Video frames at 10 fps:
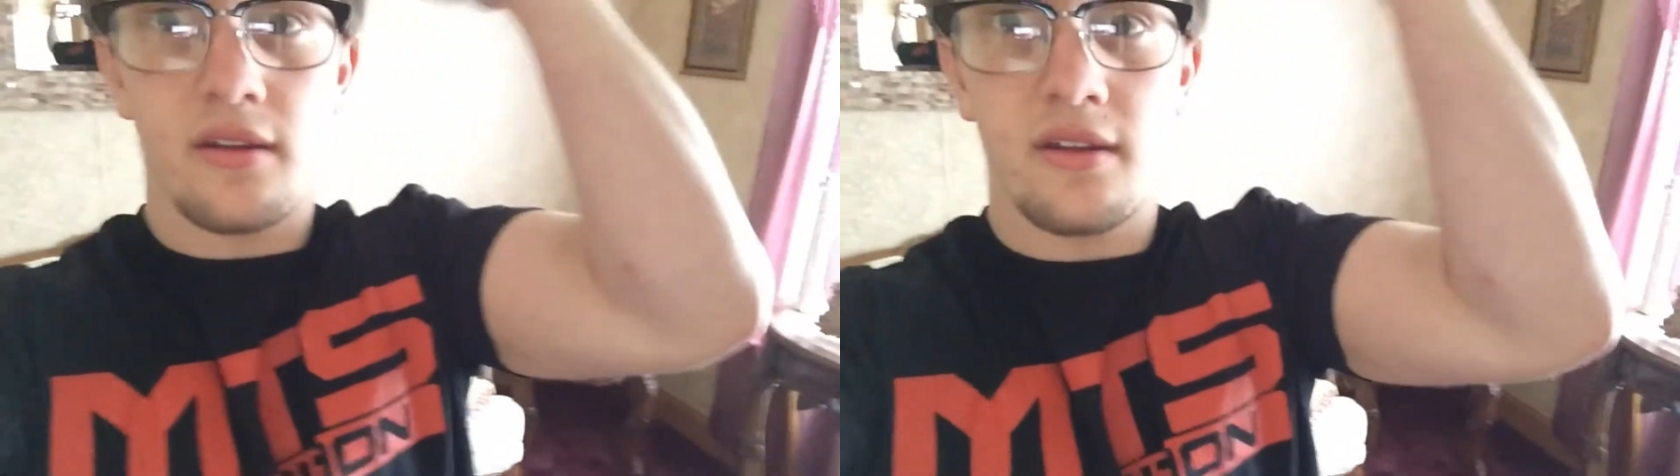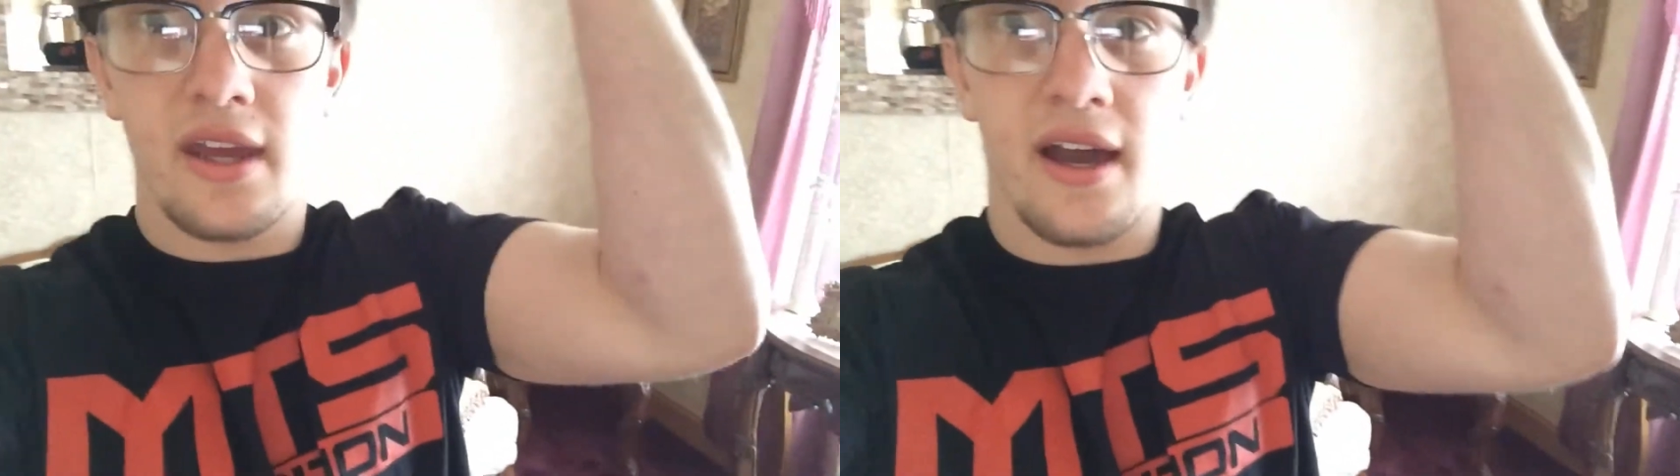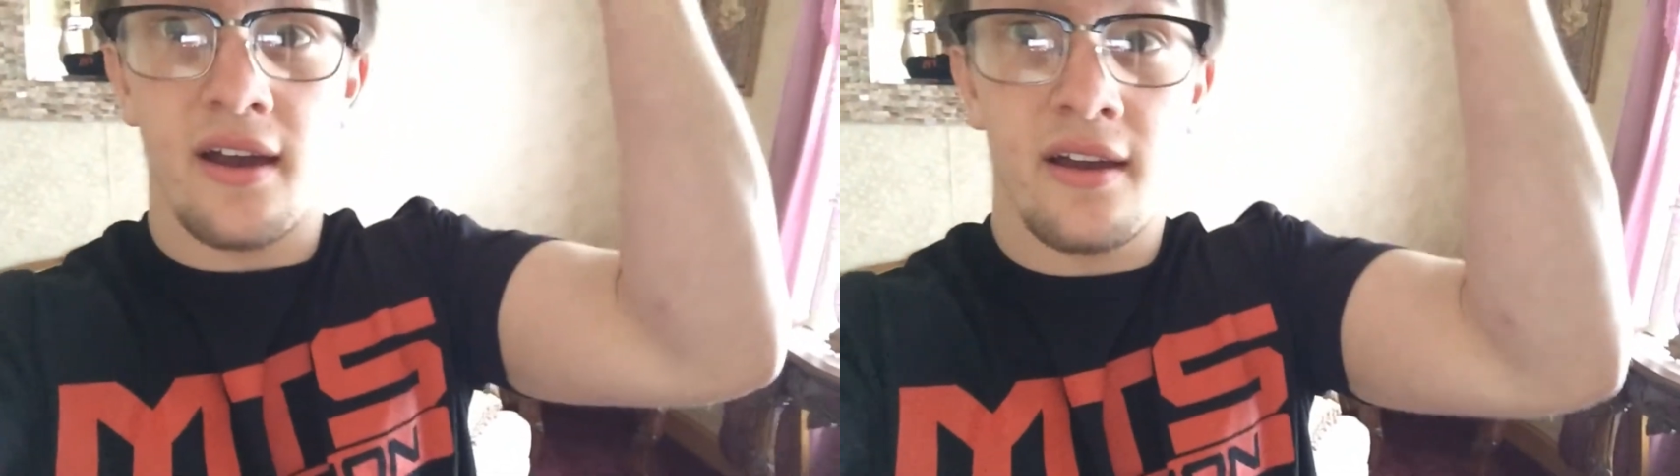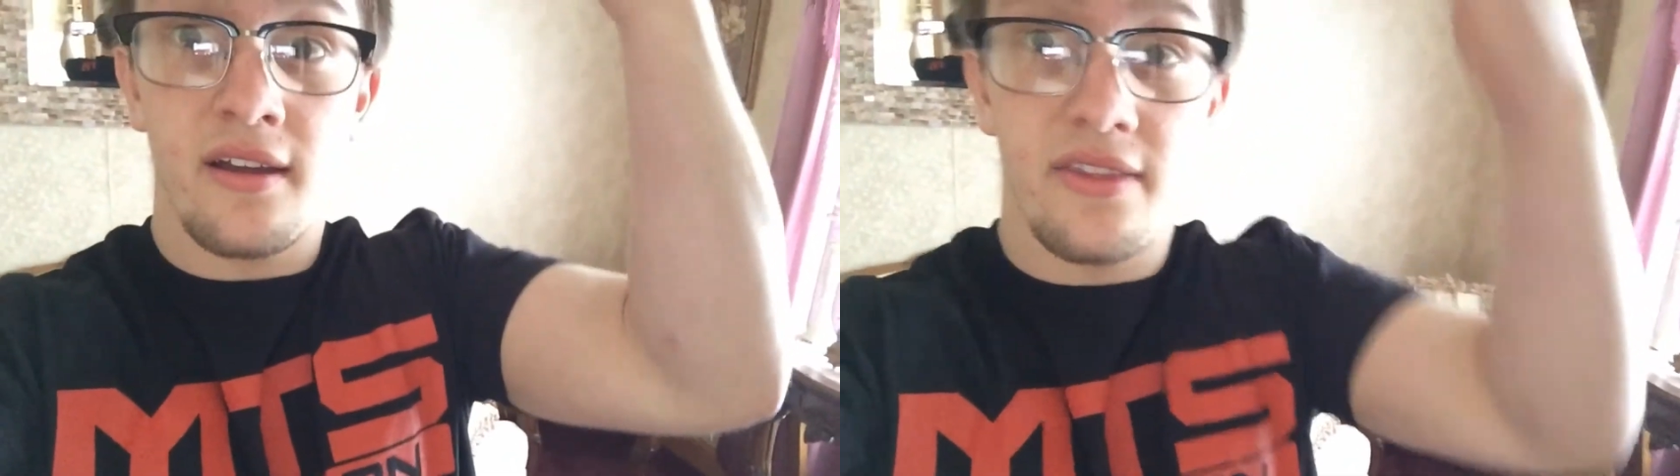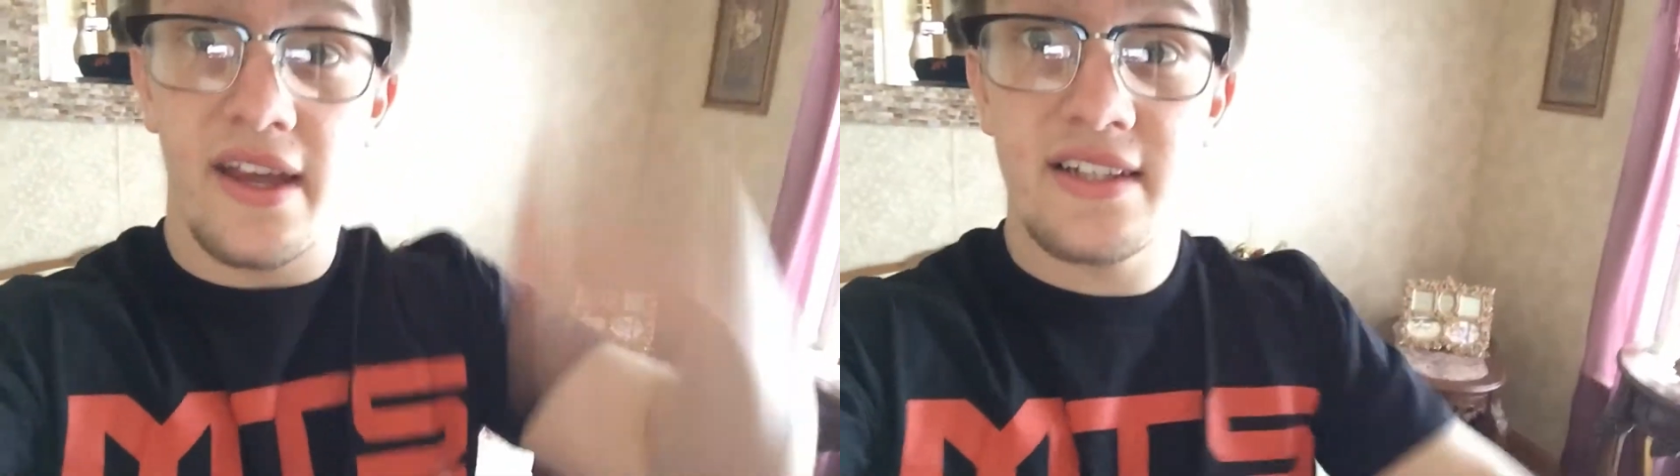Yeah,
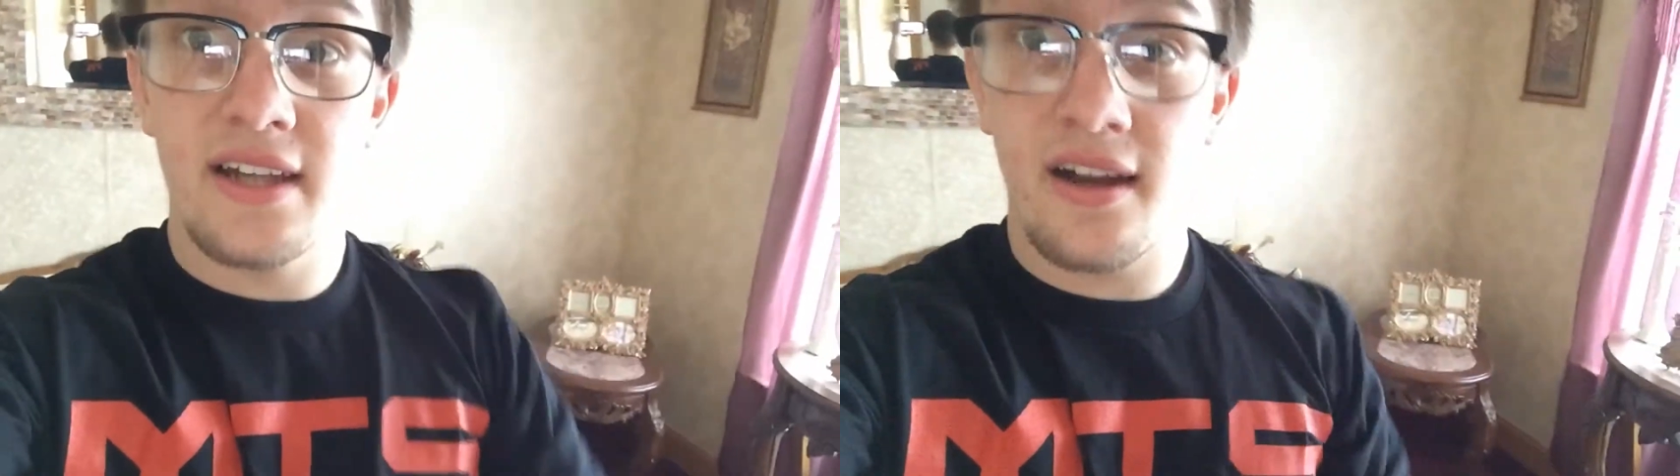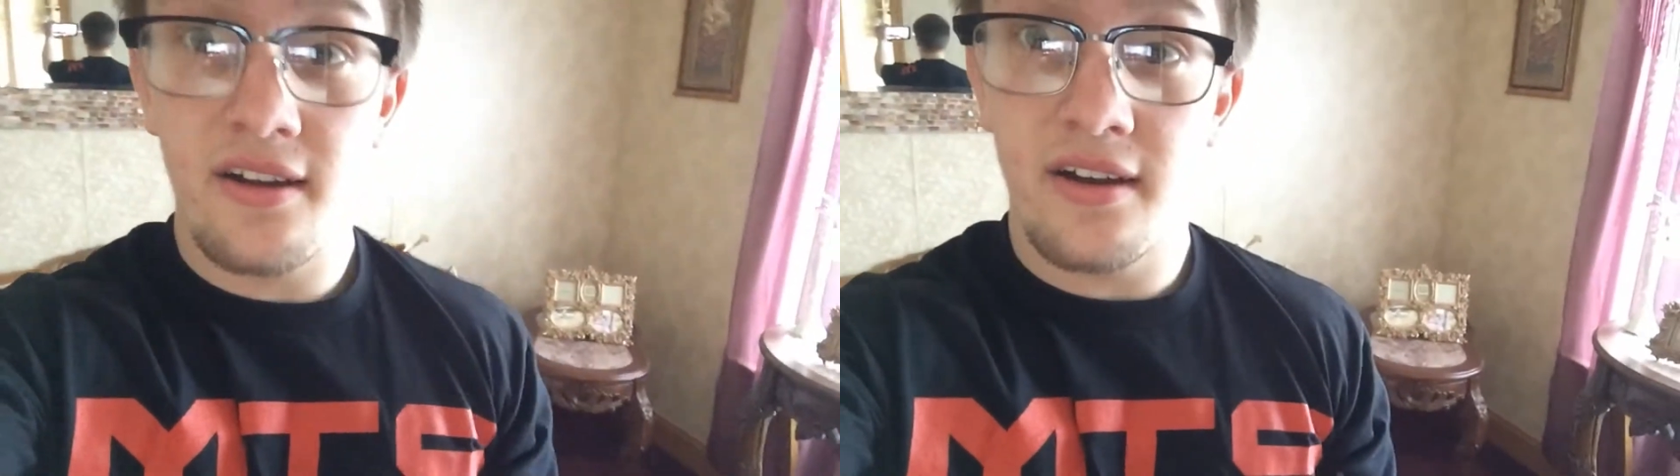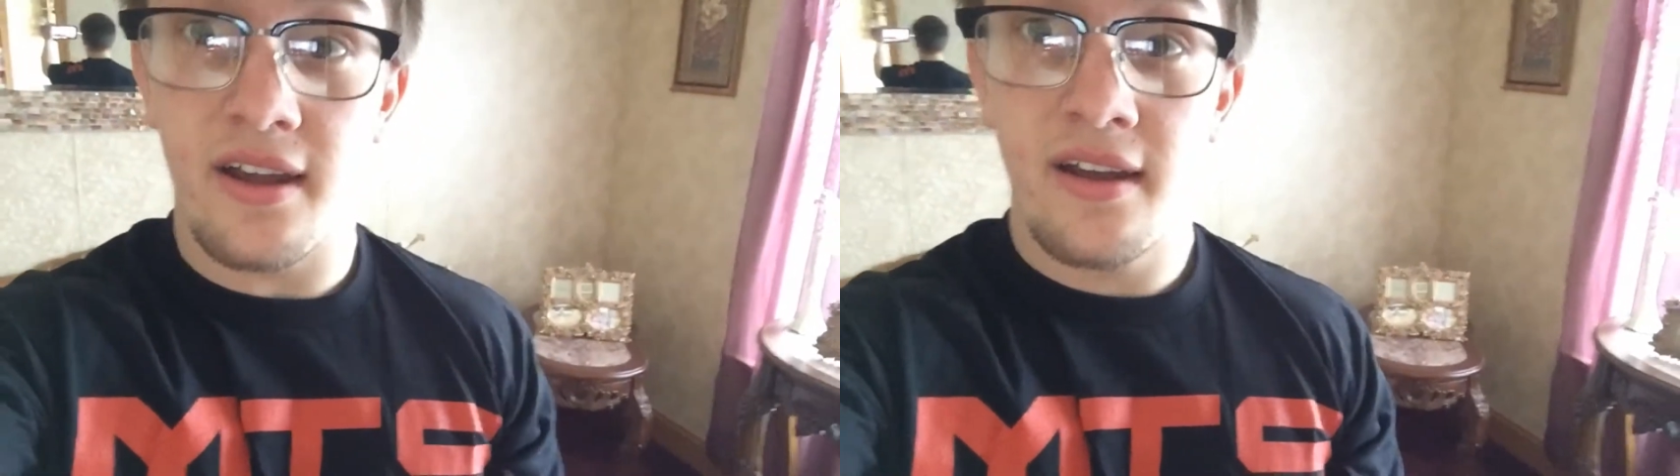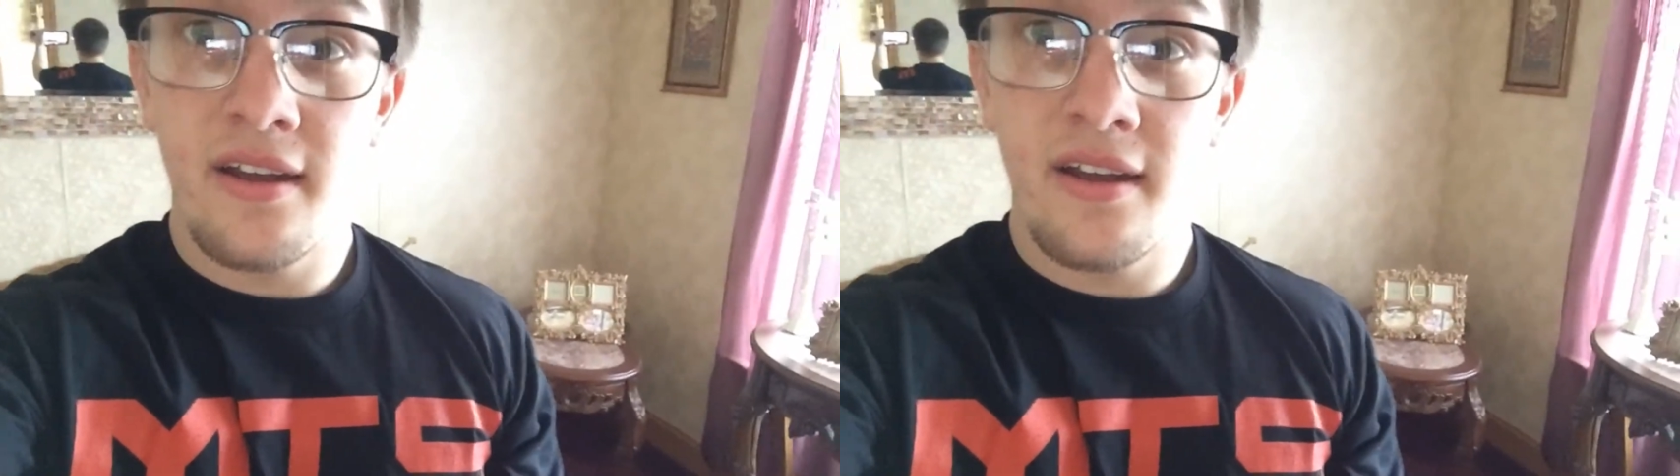that's not good.